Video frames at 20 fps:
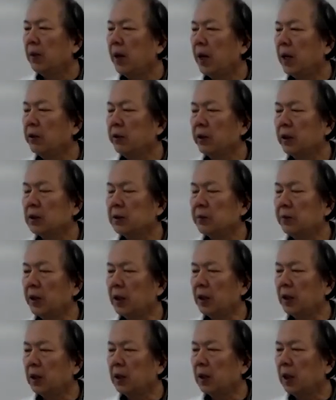
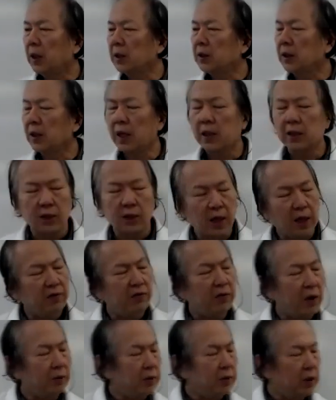USB. I think I
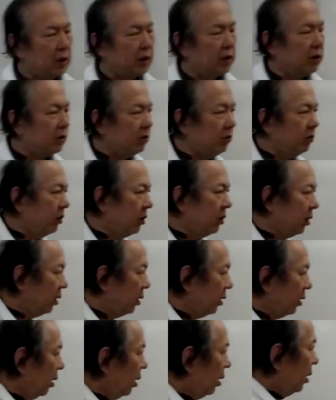scanned from the
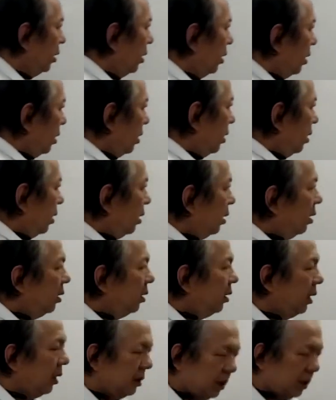school.
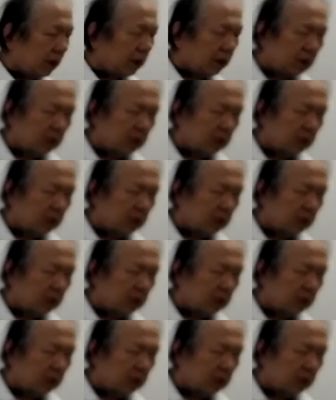Yes, I